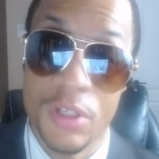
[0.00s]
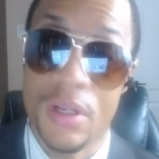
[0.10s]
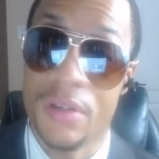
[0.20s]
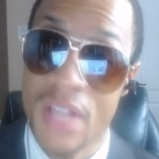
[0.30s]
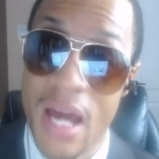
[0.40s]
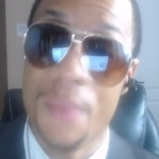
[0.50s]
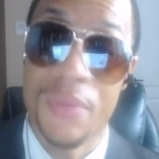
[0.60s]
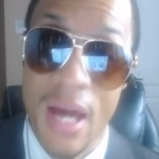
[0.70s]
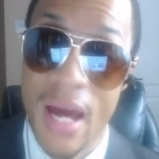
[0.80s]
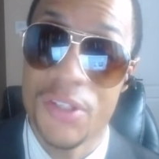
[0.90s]
You can get a
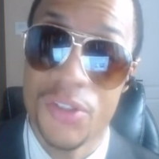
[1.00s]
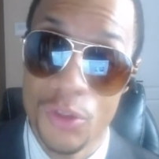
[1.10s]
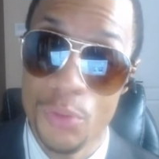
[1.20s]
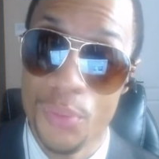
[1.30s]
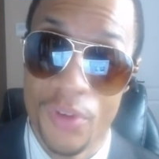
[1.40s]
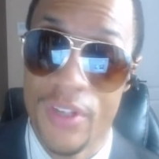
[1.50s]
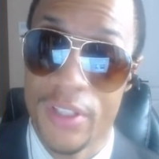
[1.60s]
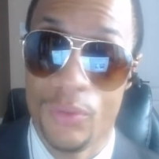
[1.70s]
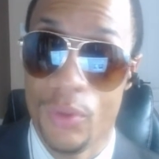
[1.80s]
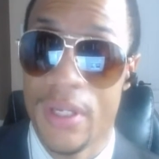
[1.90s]
top-notch, super
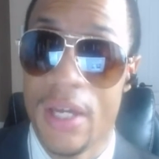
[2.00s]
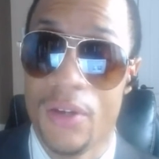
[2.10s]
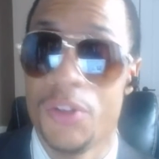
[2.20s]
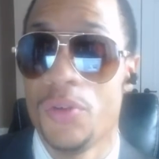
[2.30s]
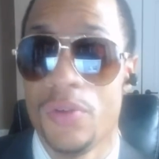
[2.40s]
effective workout on.